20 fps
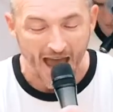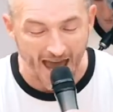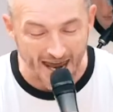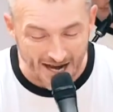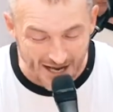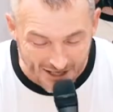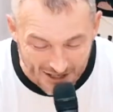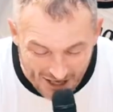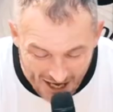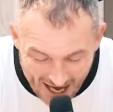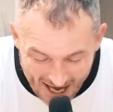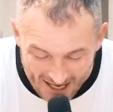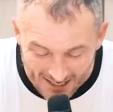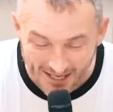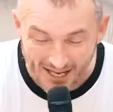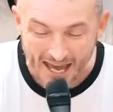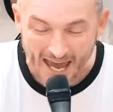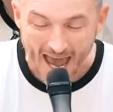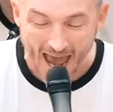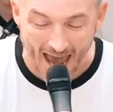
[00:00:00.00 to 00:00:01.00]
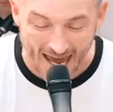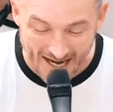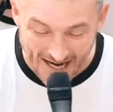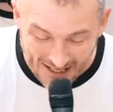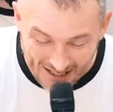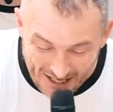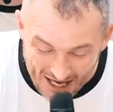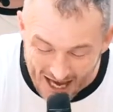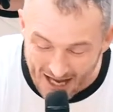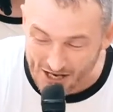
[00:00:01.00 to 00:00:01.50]
and again and
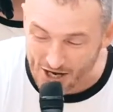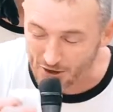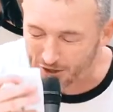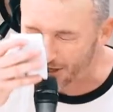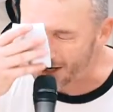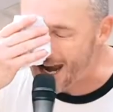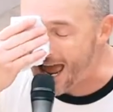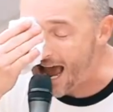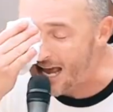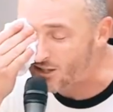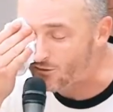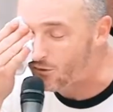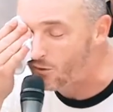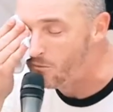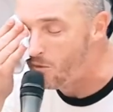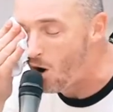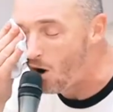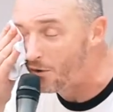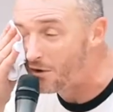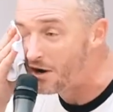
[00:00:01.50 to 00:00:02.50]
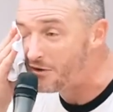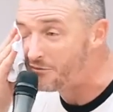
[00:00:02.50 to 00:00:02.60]
again. You can ask for more